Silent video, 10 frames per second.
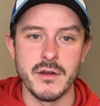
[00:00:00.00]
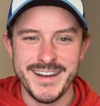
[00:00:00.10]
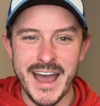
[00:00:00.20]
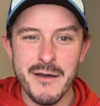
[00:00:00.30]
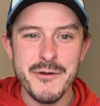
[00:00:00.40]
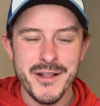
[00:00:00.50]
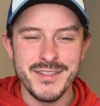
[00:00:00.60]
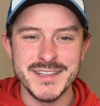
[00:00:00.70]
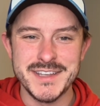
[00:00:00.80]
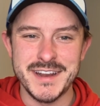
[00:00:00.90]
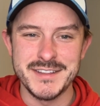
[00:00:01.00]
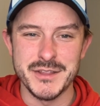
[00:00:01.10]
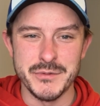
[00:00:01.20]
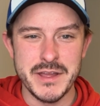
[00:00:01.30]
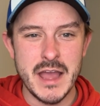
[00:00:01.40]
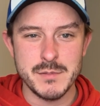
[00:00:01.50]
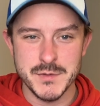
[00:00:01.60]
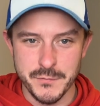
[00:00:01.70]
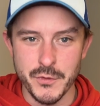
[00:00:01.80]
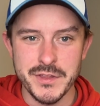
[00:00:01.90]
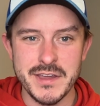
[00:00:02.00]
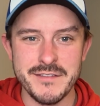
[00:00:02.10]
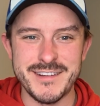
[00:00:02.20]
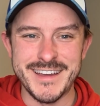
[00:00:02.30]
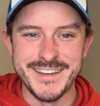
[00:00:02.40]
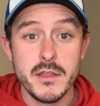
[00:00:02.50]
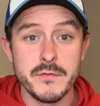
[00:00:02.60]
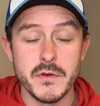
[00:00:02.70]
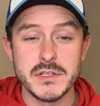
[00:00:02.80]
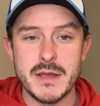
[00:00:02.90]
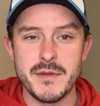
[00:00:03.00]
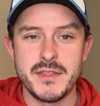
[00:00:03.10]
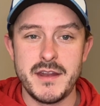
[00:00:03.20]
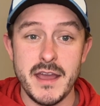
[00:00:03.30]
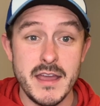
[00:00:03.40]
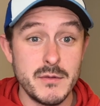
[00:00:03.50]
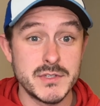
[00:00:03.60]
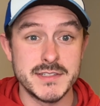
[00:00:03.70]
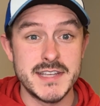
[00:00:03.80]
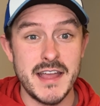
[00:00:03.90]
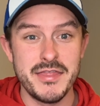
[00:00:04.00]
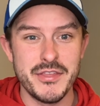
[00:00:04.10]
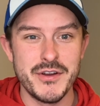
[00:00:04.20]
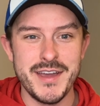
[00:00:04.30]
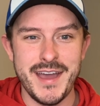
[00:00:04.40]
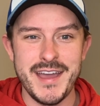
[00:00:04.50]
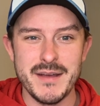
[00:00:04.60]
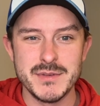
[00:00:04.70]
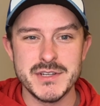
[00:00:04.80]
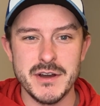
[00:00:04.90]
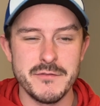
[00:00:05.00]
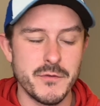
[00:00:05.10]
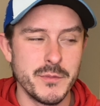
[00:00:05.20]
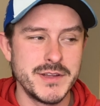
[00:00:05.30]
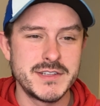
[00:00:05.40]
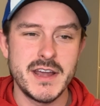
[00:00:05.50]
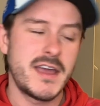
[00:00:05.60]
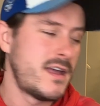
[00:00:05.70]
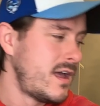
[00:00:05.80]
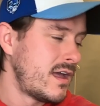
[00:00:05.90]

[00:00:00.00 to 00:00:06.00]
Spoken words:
Now, let's get into the recaps for the evening. The first game of the day, it was a 10:30 a.m. start for me today.